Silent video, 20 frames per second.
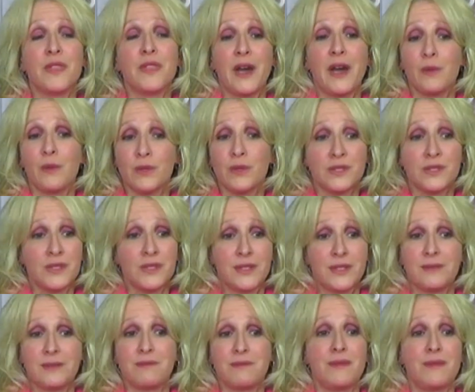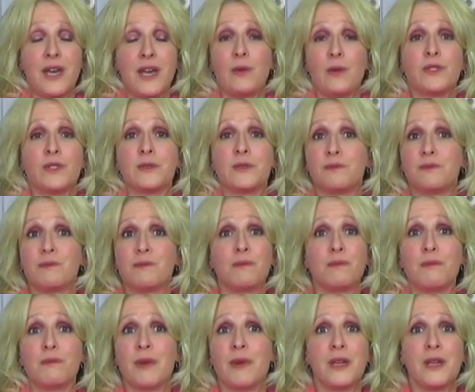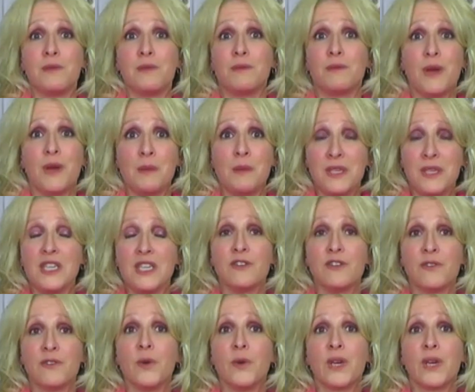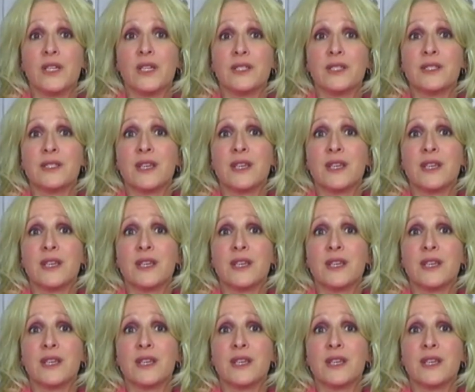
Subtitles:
That was my immediate focus,